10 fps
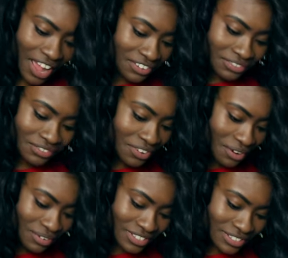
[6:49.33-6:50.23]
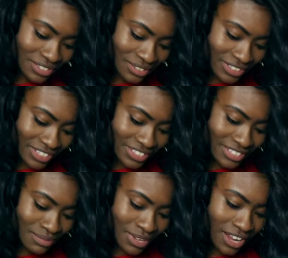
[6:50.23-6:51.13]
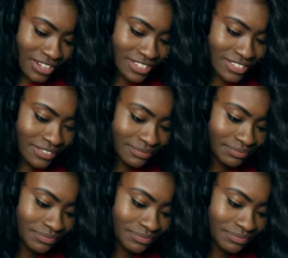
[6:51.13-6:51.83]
I don't know what to do with it, to be honest.